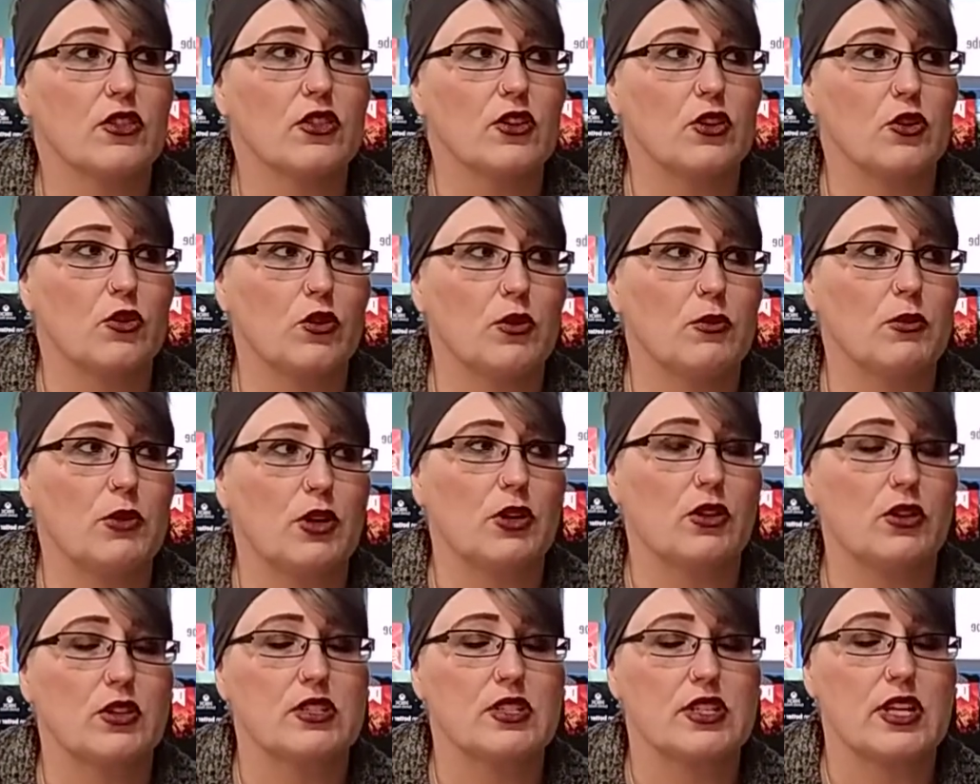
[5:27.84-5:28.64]

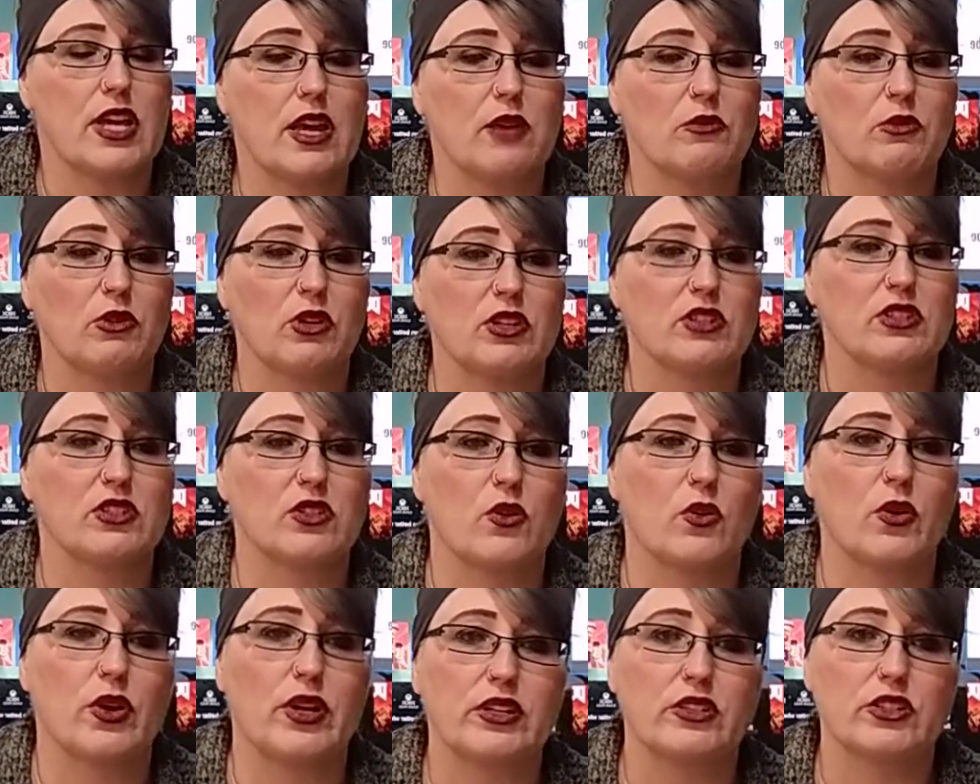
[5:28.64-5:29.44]
criminal, the scammer is
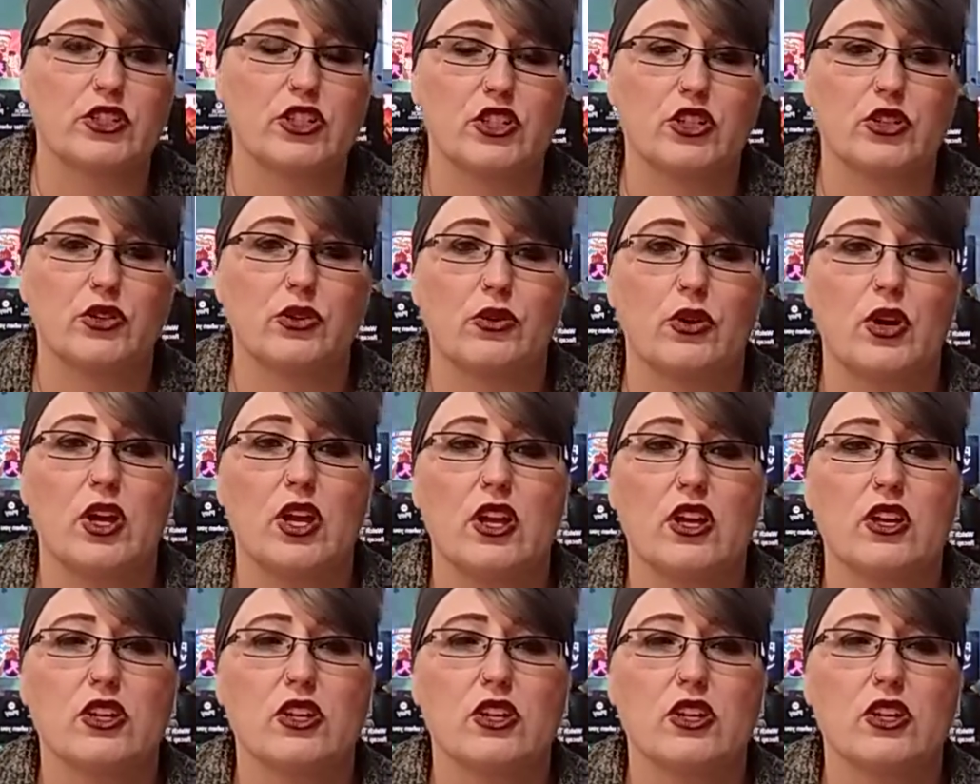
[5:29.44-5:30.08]
going to